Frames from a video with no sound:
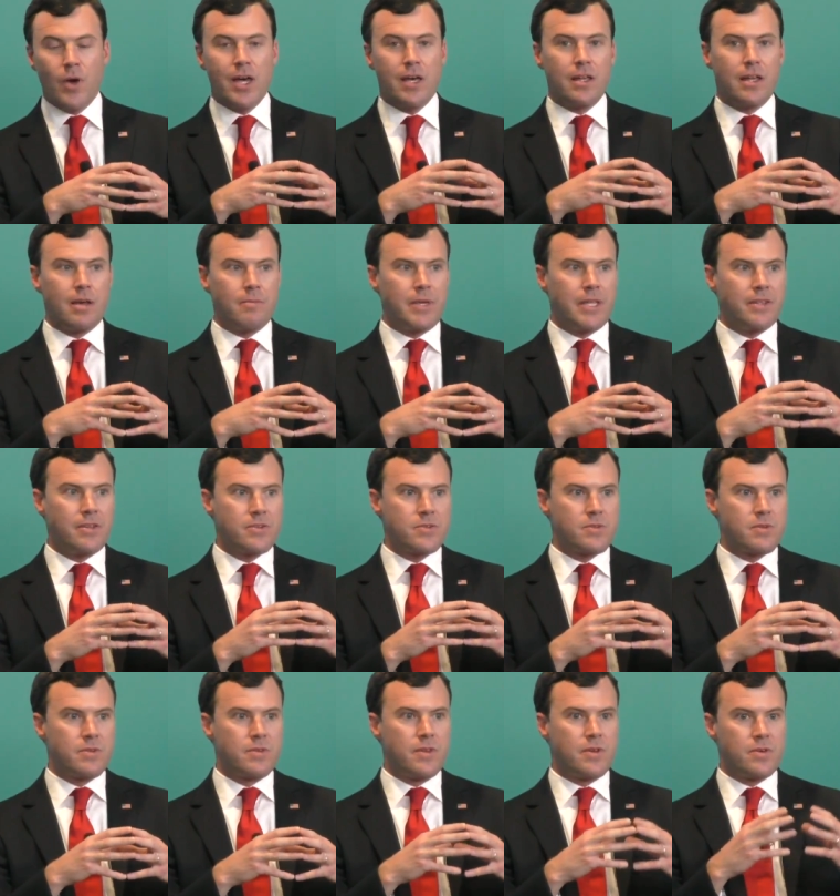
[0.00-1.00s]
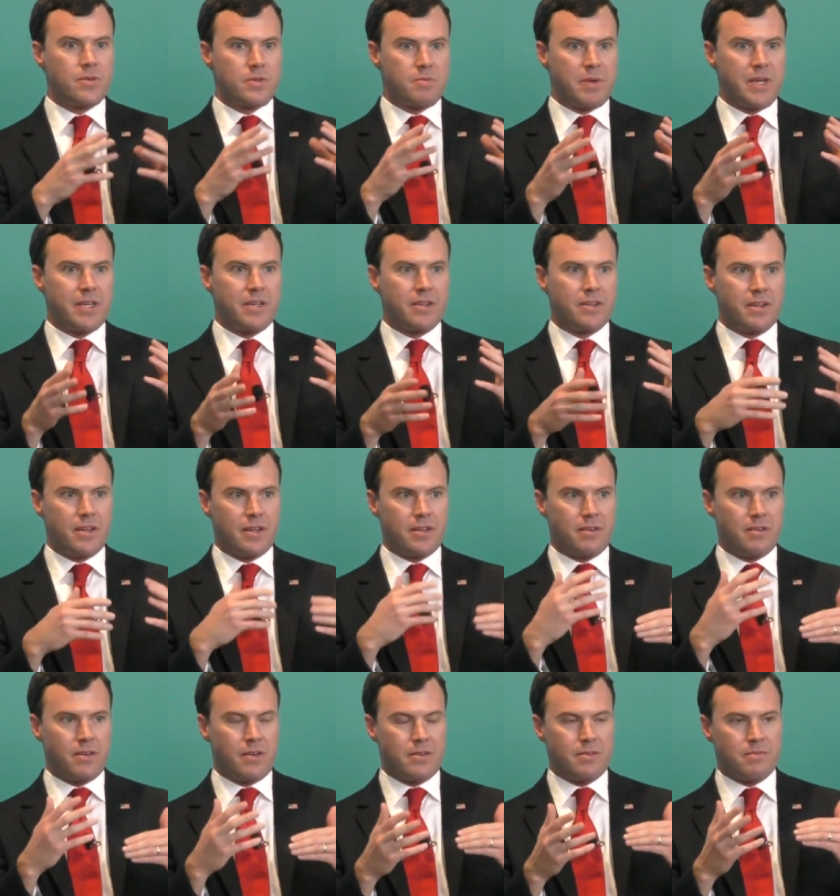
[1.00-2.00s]
Well, I mean, there's there's been
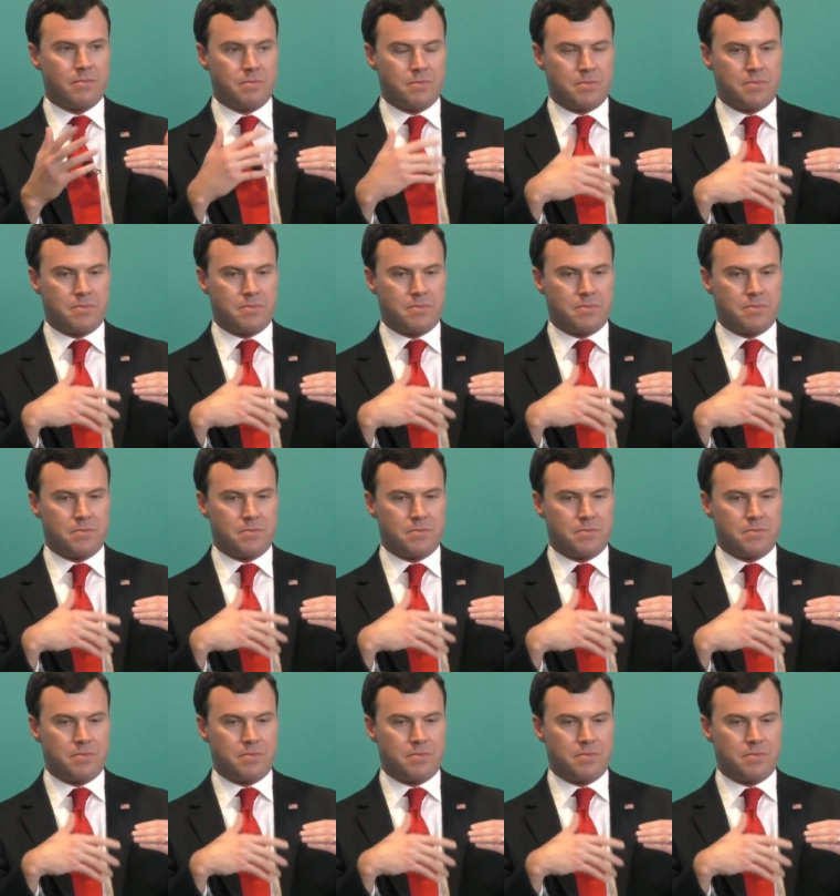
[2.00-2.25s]
a, a